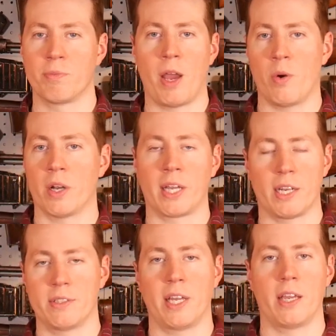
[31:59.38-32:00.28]
from now on,
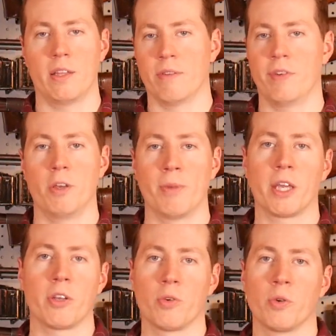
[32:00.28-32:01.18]
kind of stay in the video
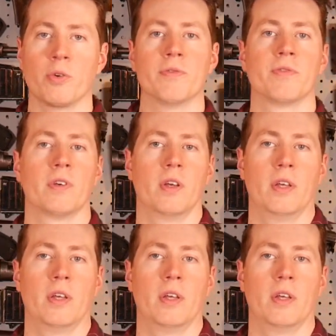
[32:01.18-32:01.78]
making groove.